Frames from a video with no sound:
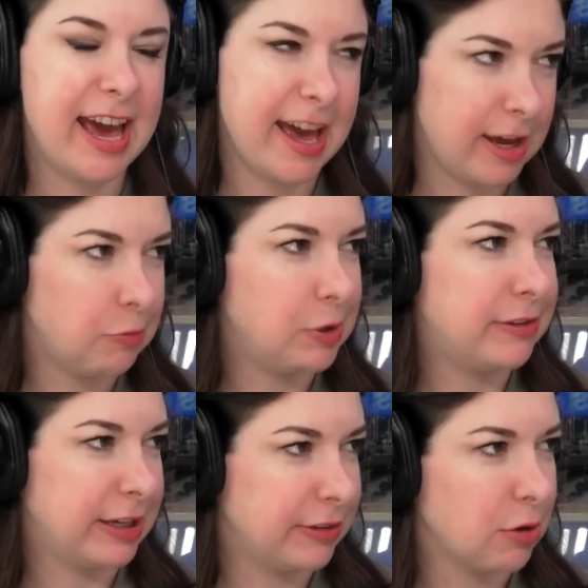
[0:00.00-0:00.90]
hey, we
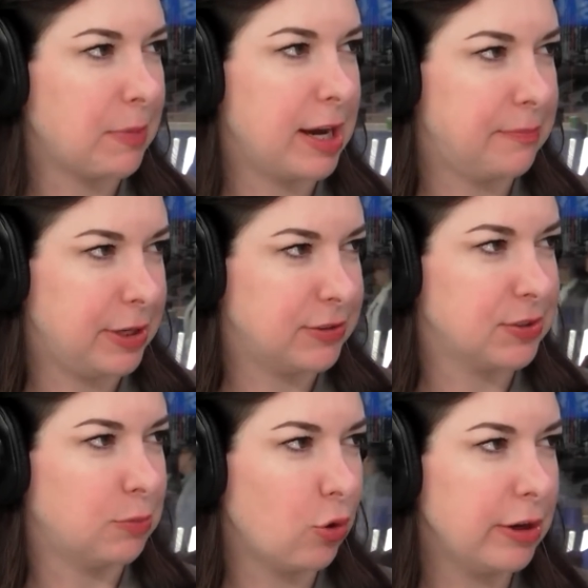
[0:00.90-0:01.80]
think there might be
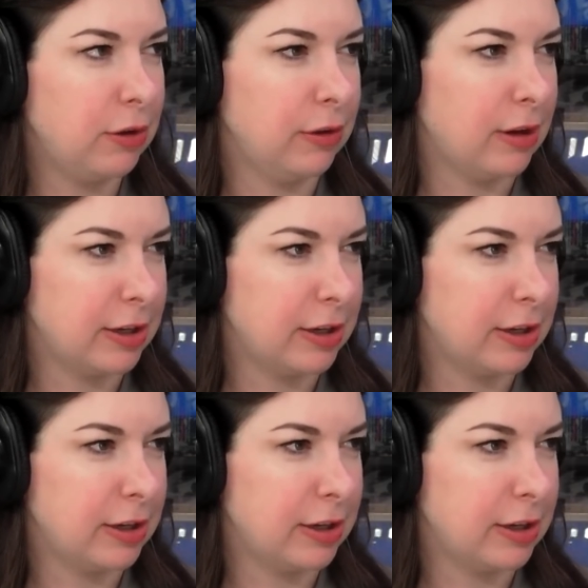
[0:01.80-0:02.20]
some oil